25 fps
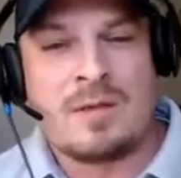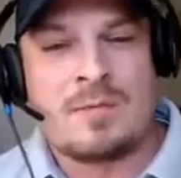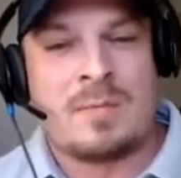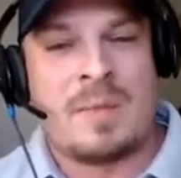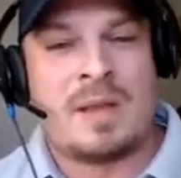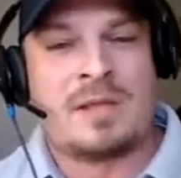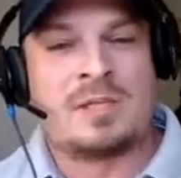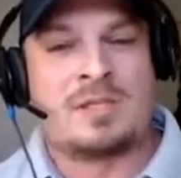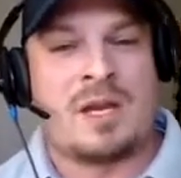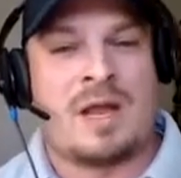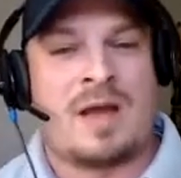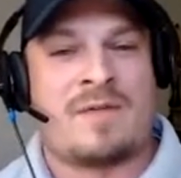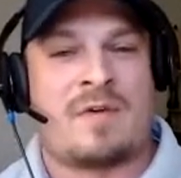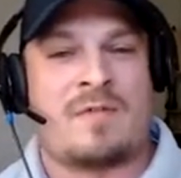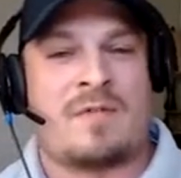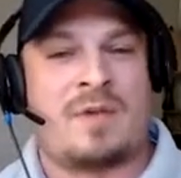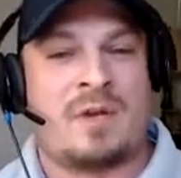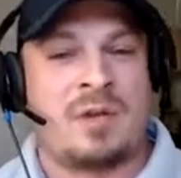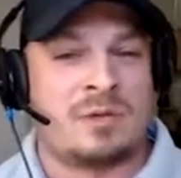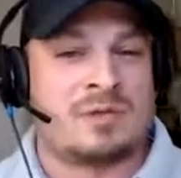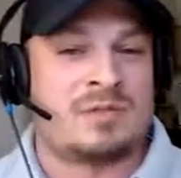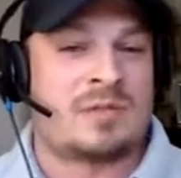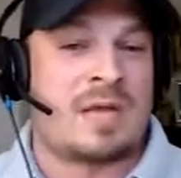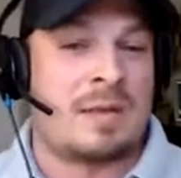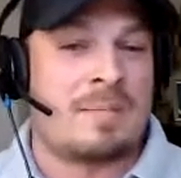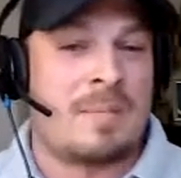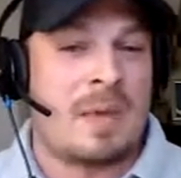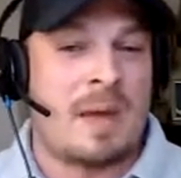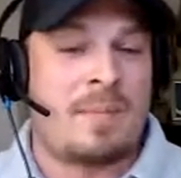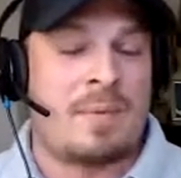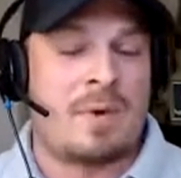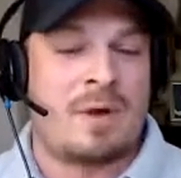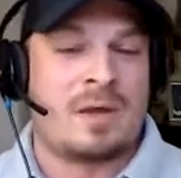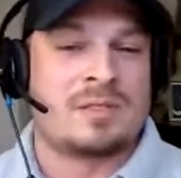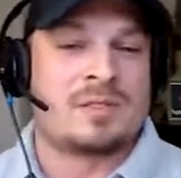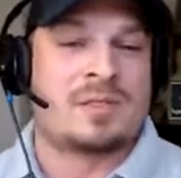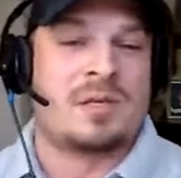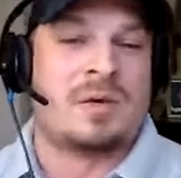make sure you have a video sitemap
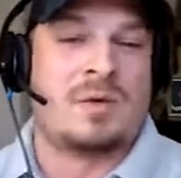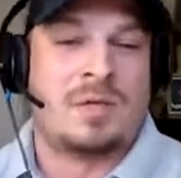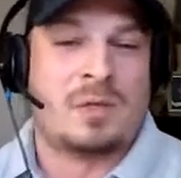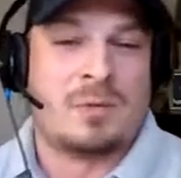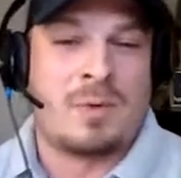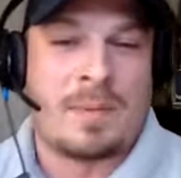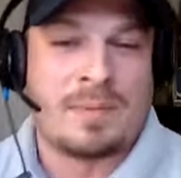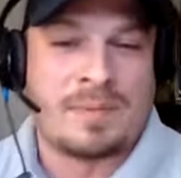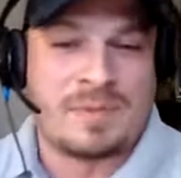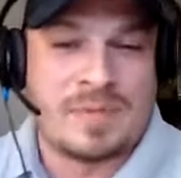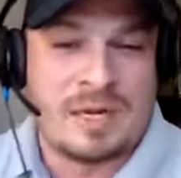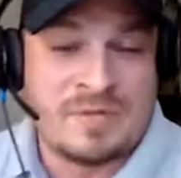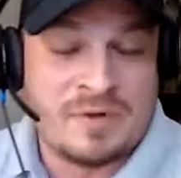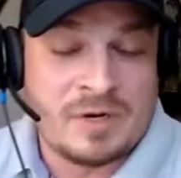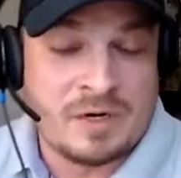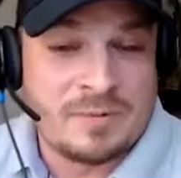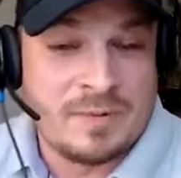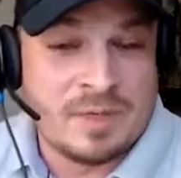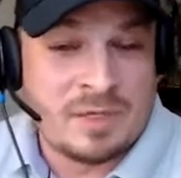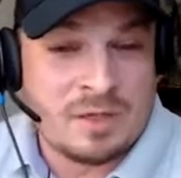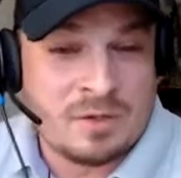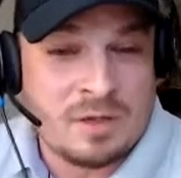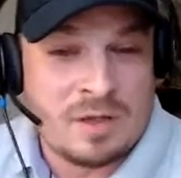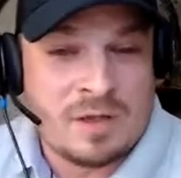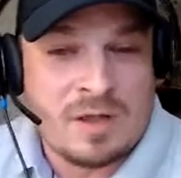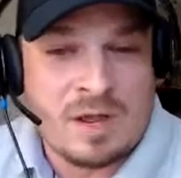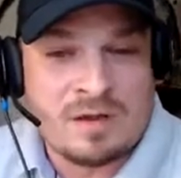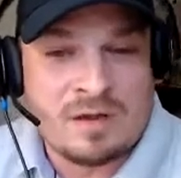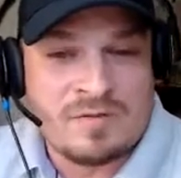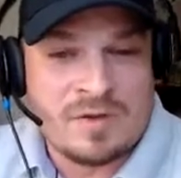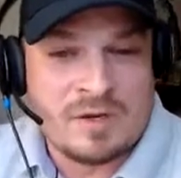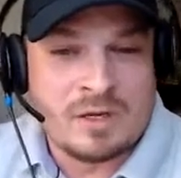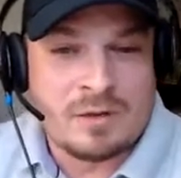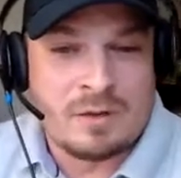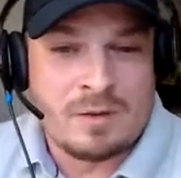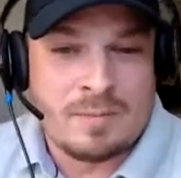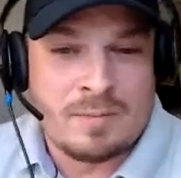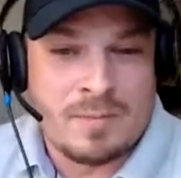also on your website if you're going to be doing a lot of
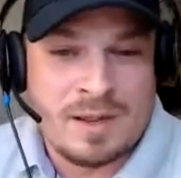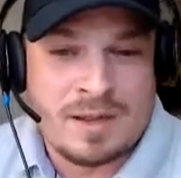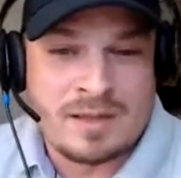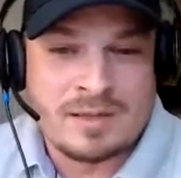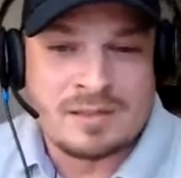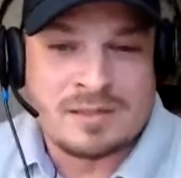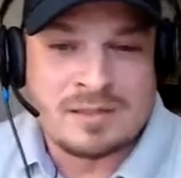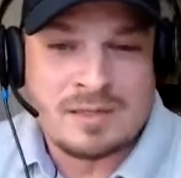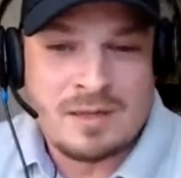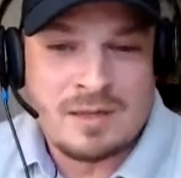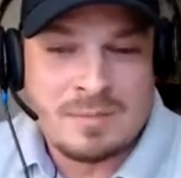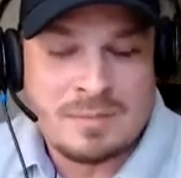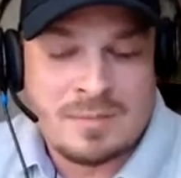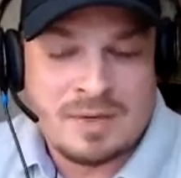video embeds.